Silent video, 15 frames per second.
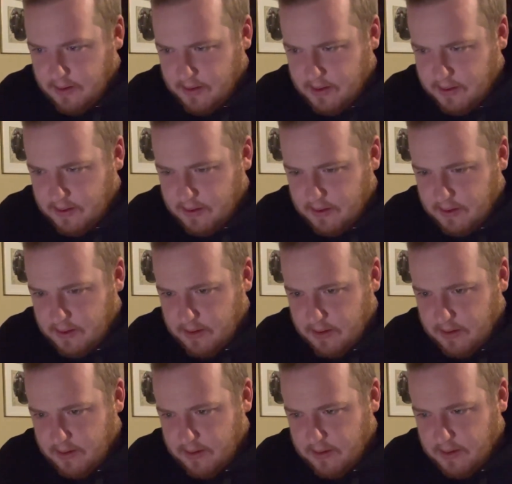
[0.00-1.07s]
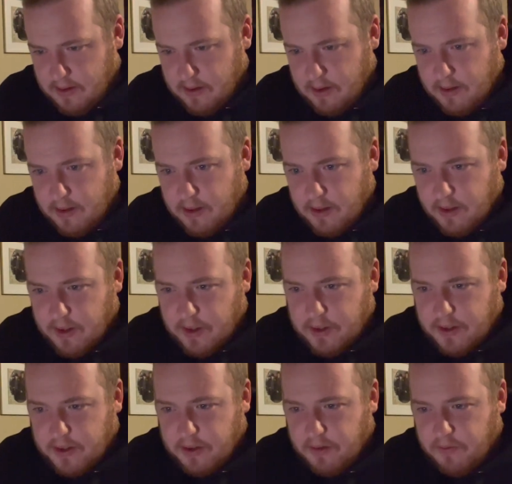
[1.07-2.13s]
it. Okay,
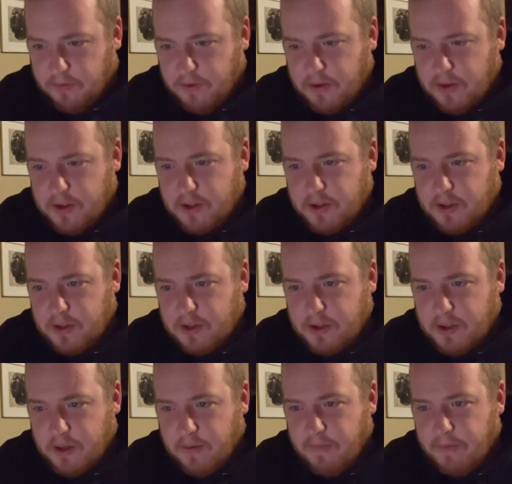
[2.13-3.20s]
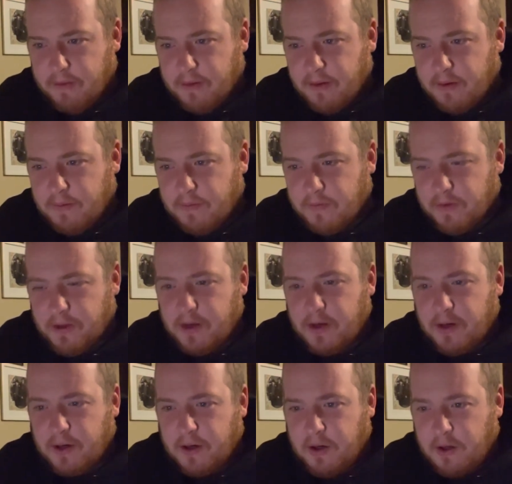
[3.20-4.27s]
so the first is
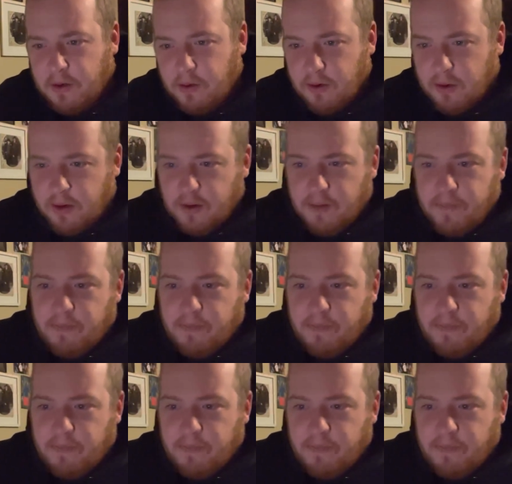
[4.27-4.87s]
fleeting youth.